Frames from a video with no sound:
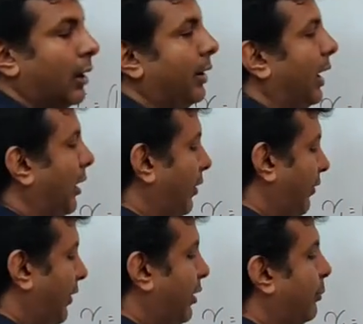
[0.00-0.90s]

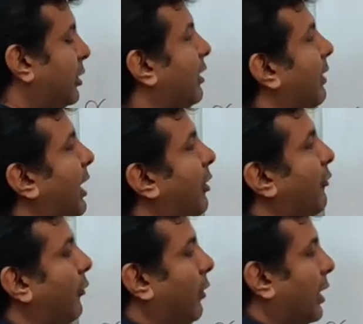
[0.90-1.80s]
Now when you put the value
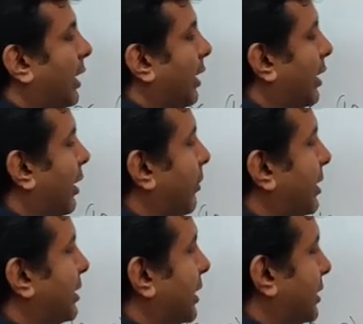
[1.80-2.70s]
4 here, it will be
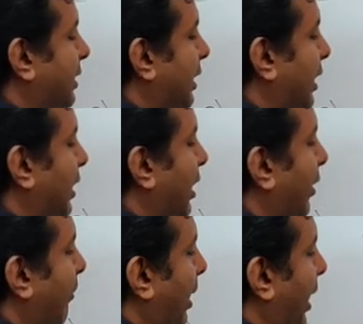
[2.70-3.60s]

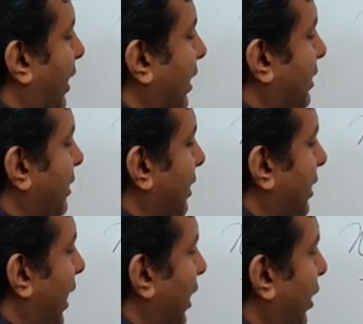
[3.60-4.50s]
16 minus
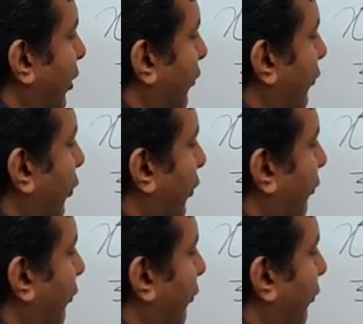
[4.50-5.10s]
10 into 4,